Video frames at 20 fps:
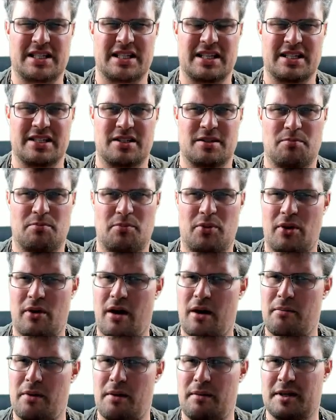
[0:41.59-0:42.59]
is
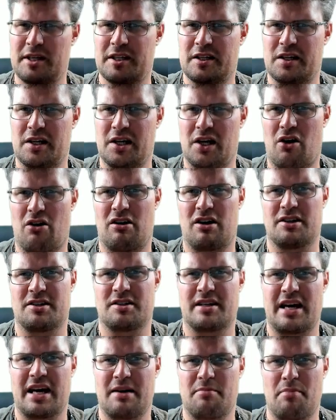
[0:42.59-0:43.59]
probably the
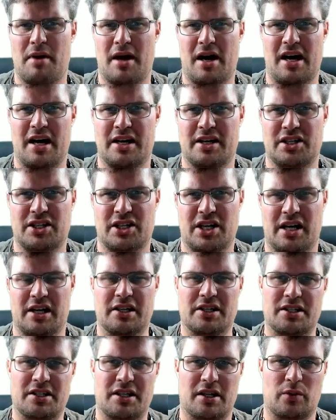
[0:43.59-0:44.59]
last API
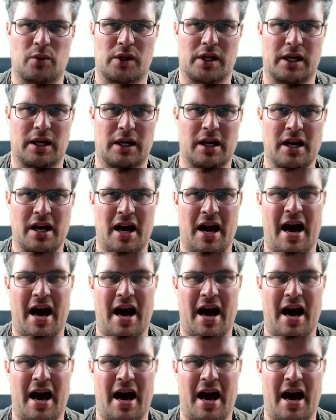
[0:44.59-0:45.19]
change that will